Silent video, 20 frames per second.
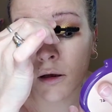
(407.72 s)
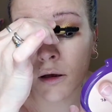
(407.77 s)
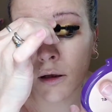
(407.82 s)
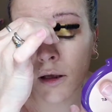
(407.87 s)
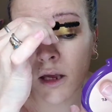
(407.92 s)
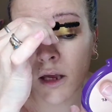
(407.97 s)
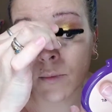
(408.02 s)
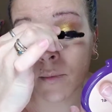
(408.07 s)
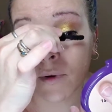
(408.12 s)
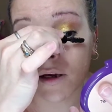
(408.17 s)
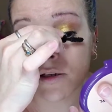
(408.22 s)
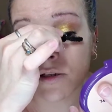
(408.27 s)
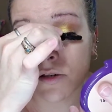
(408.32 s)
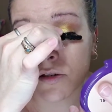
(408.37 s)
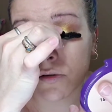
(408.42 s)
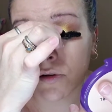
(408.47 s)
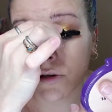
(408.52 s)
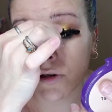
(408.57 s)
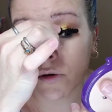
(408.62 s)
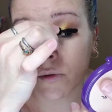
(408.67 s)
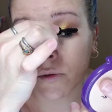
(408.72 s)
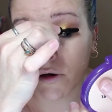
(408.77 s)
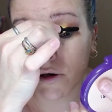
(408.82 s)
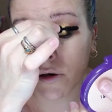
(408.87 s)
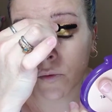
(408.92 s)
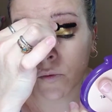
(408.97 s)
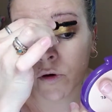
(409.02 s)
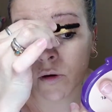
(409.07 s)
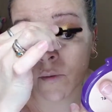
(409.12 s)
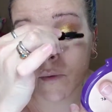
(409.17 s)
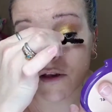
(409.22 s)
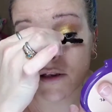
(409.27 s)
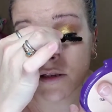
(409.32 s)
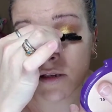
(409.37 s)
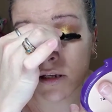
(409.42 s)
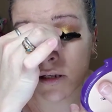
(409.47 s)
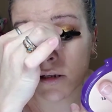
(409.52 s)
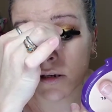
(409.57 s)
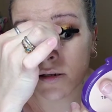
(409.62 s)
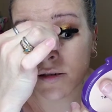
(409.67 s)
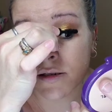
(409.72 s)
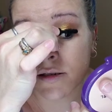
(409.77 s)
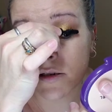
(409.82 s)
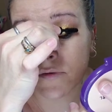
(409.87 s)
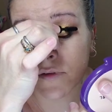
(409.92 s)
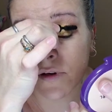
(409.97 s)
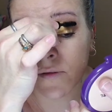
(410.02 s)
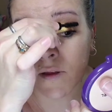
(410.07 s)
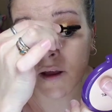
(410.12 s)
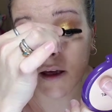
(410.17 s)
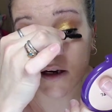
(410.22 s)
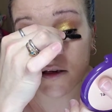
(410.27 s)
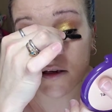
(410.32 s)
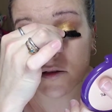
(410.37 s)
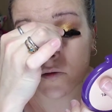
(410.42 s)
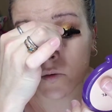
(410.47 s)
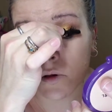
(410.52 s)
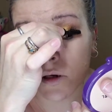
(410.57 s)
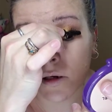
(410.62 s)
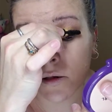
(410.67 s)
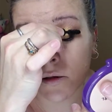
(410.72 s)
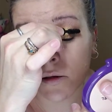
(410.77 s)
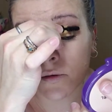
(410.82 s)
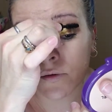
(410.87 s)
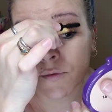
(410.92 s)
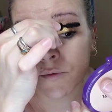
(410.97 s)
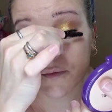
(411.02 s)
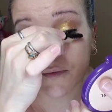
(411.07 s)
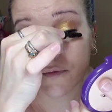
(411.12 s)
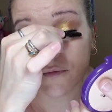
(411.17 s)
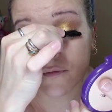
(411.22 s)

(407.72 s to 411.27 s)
And keep in mind too, you know, we're gonna warm the skin and stuff like that as well.